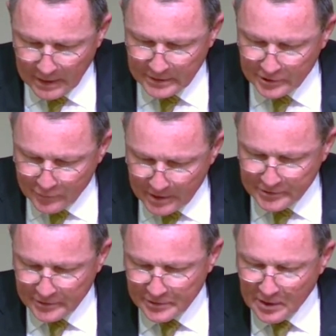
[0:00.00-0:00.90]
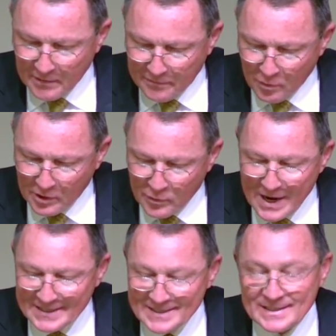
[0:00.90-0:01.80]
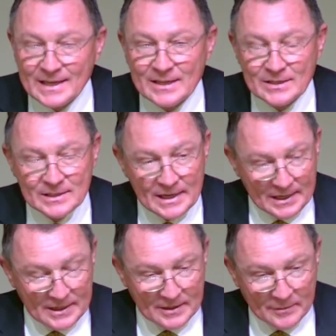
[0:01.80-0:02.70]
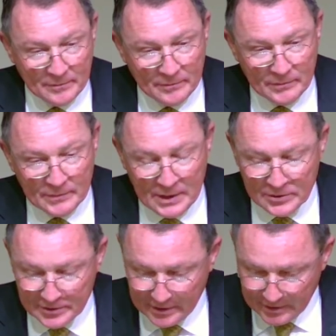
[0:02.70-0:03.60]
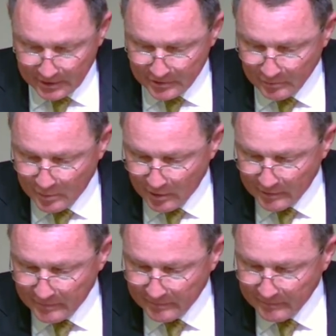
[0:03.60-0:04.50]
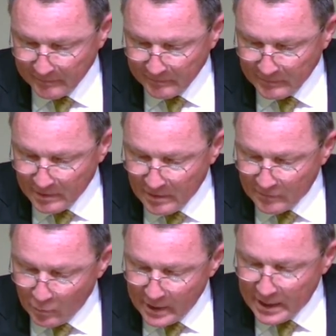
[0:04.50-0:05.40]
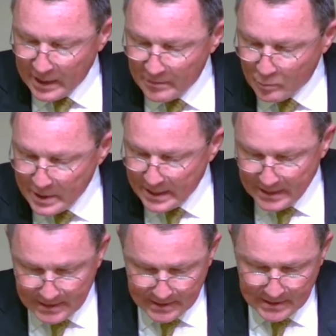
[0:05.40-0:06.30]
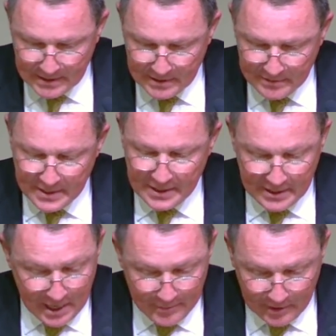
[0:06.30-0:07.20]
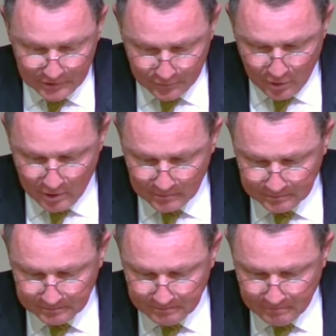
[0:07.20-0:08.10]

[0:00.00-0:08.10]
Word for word: in distresses, for Christ's sake. There's the conditional part. For when I am weak, then am I strong.